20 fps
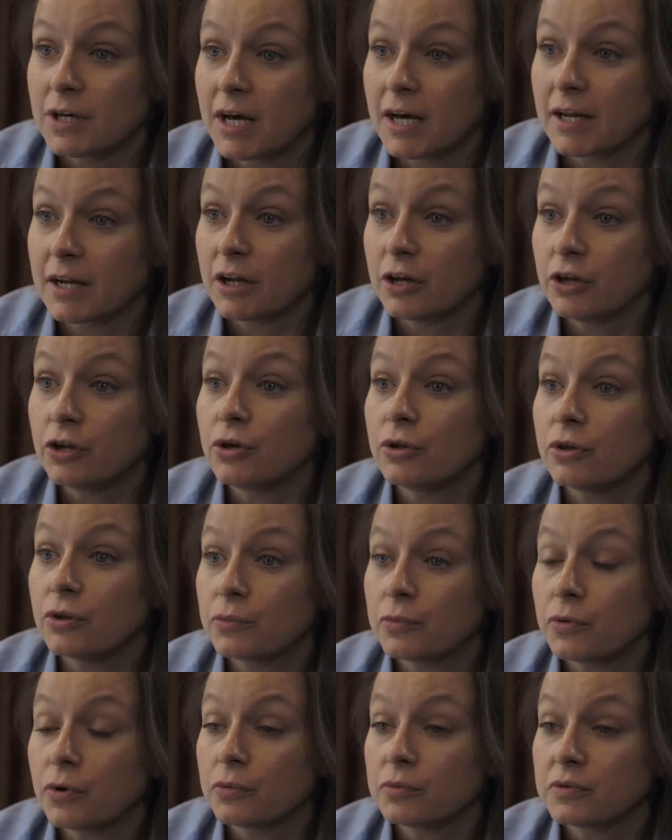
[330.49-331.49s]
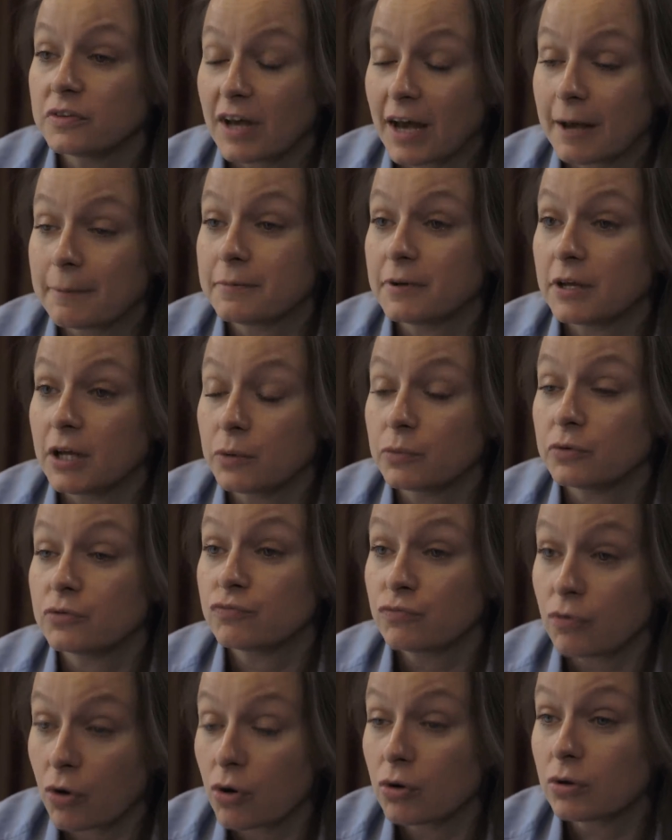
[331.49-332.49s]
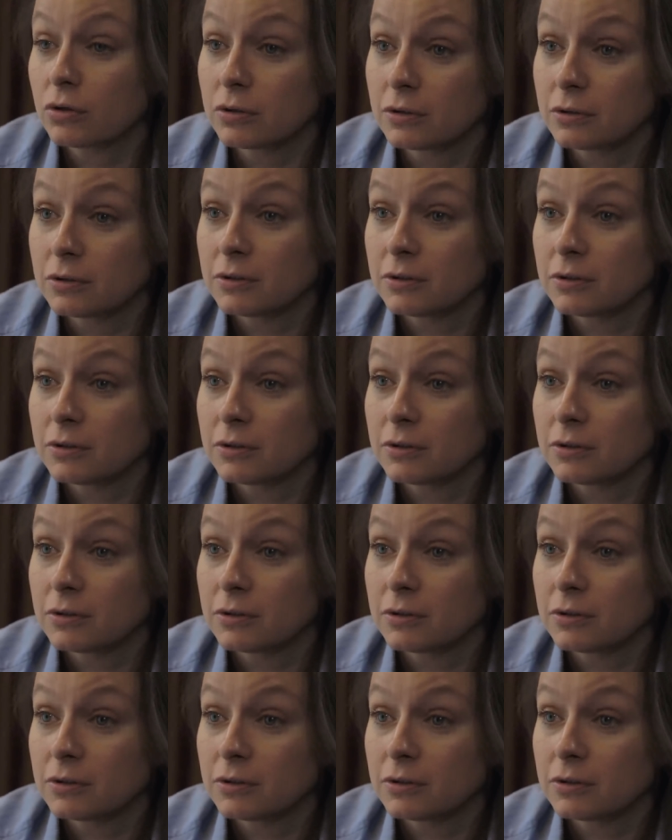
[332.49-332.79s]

And I knew that what was happening was wrong.